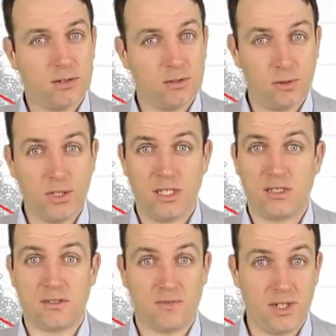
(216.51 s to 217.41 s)
2 years,
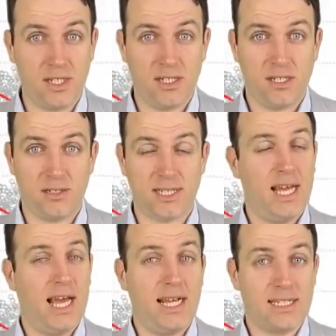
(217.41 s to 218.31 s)
3 years,
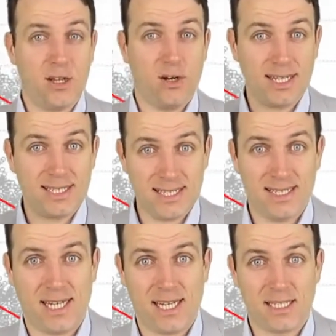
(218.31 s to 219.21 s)
as long as it
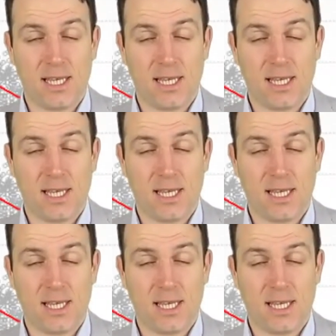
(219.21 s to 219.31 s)
takes.